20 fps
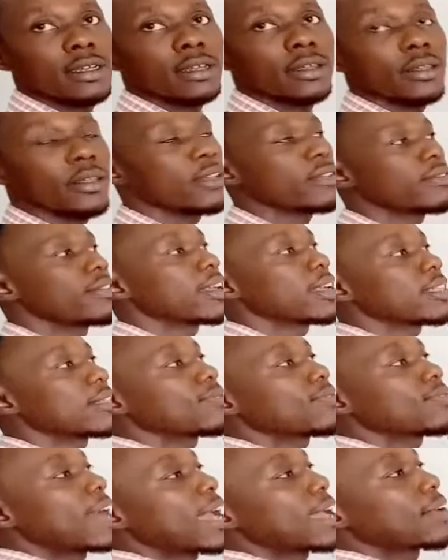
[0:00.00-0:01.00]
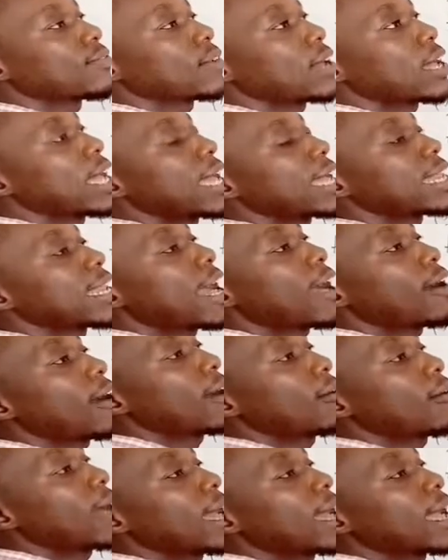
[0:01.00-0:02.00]
is -5 and
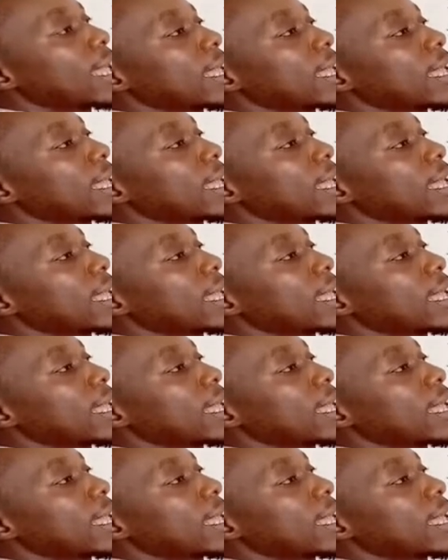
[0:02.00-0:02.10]
our y